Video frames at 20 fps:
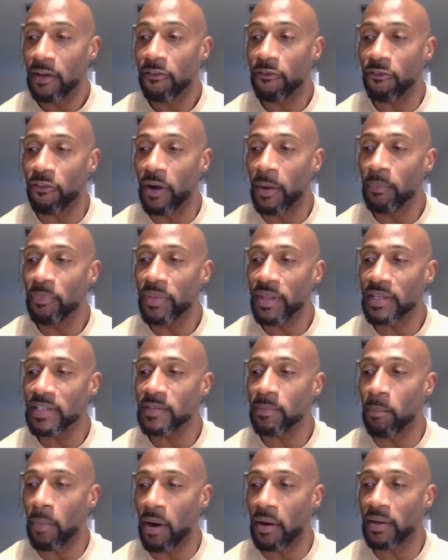from this
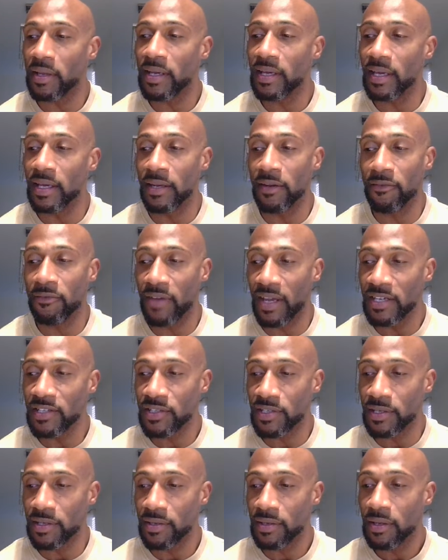market
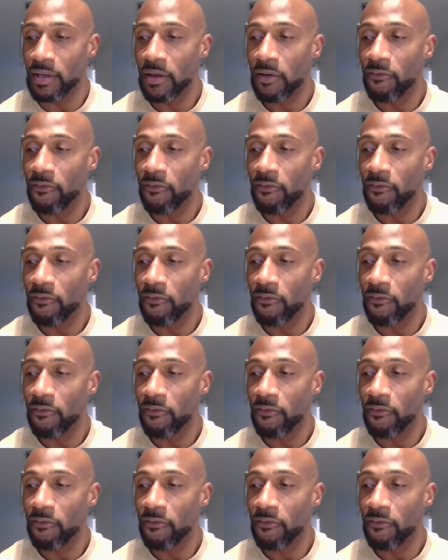innovation